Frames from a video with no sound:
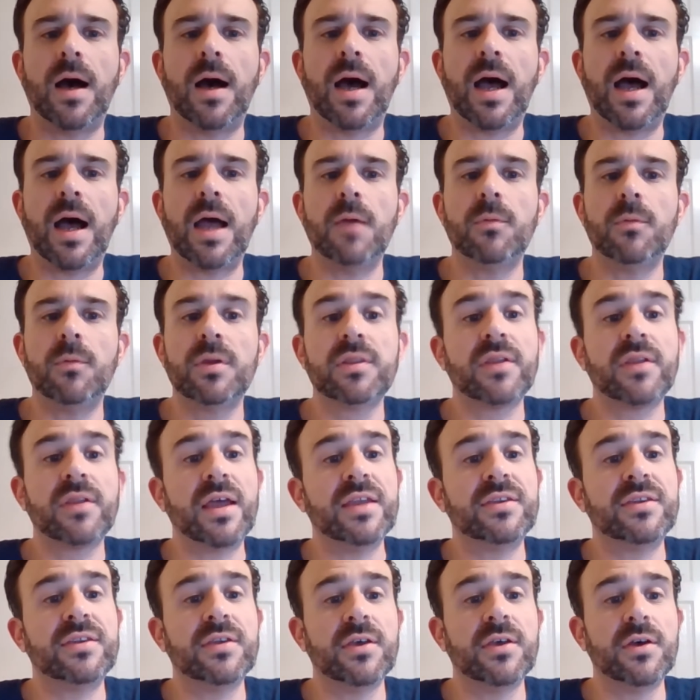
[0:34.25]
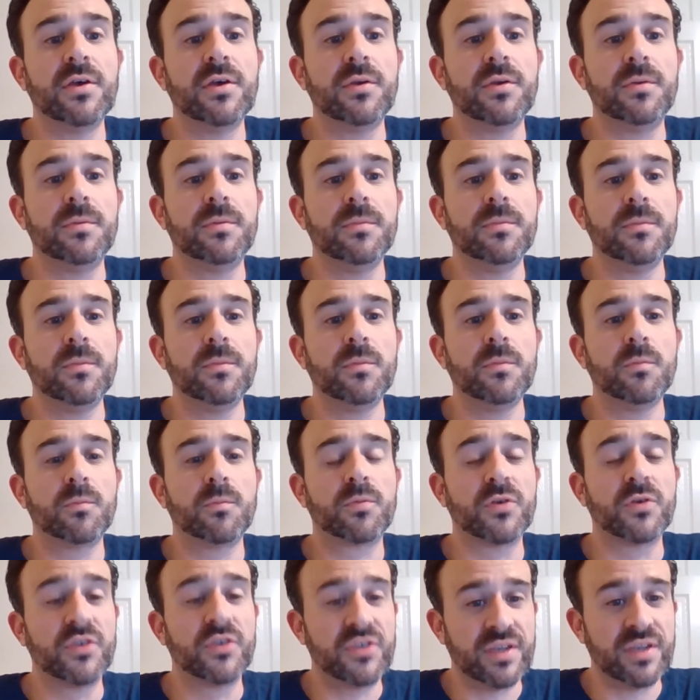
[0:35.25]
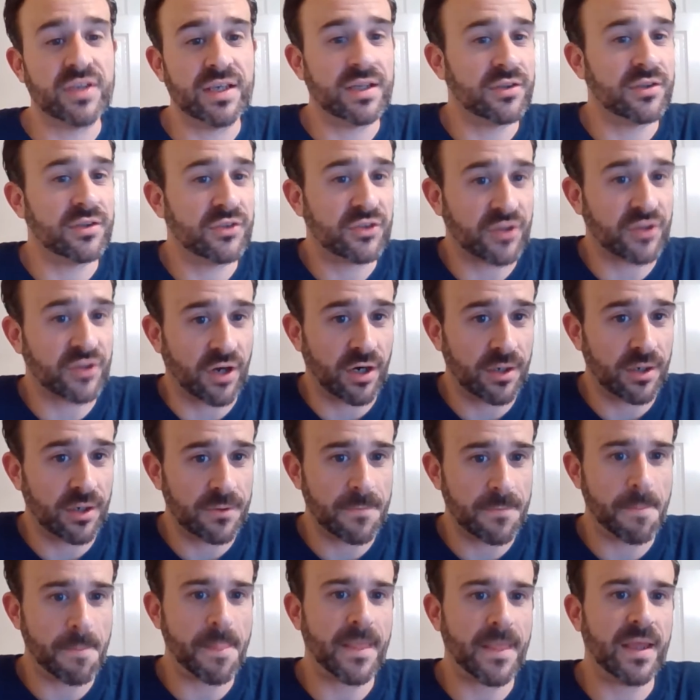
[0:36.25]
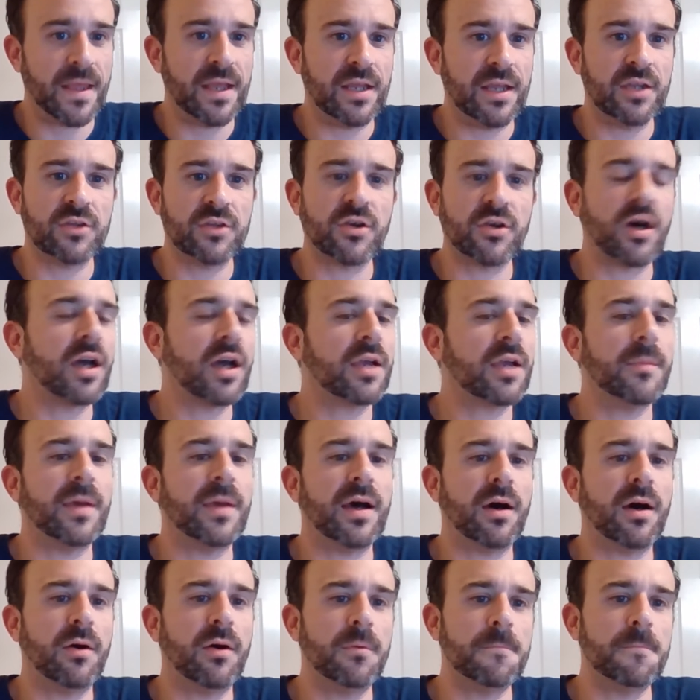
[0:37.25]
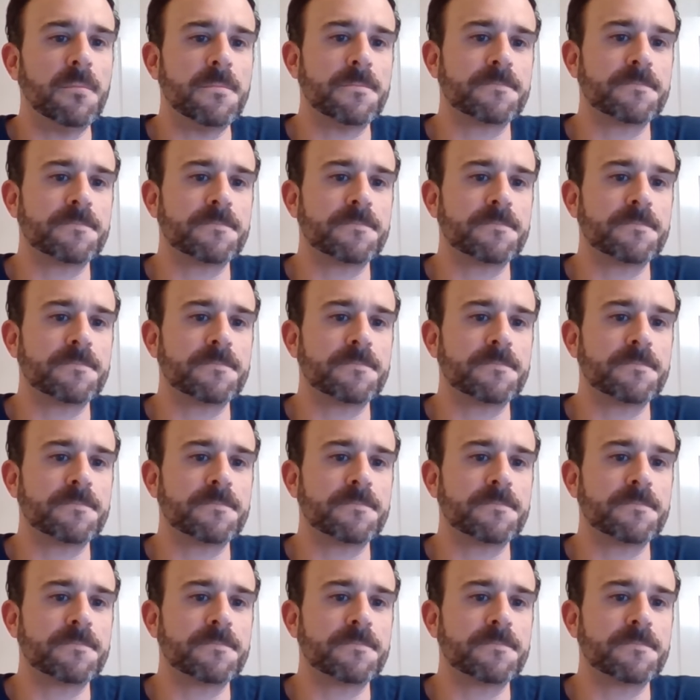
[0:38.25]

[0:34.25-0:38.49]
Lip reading: I would like to proceed and start and talk about,